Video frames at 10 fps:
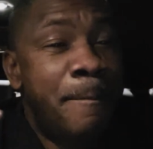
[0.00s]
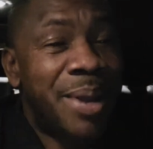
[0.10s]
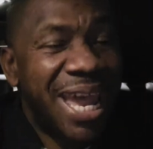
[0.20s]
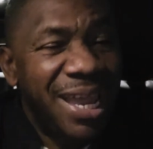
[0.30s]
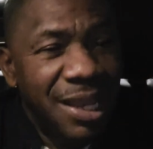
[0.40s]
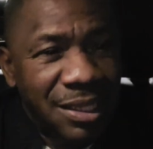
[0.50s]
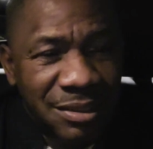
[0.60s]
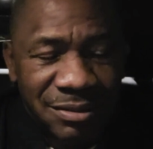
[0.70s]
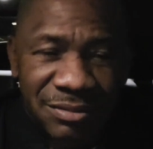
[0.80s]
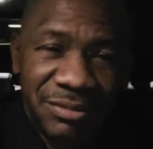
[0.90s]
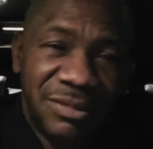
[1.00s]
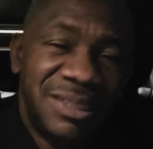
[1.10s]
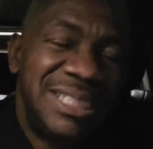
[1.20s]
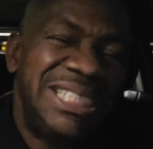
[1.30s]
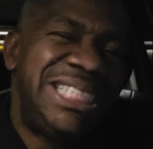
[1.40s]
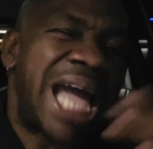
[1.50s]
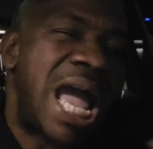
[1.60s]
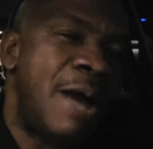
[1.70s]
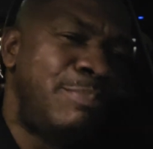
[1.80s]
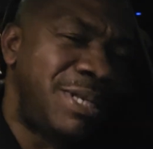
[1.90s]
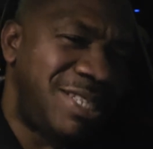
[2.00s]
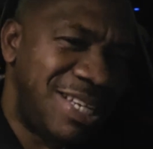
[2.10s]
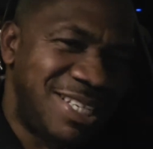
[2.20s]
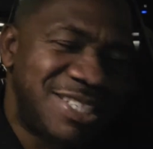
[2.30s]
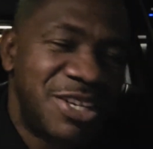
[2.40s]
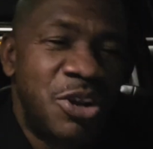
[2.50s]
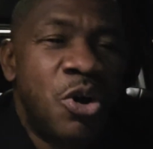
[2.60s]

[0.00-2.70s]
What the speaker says: pain, diabetes,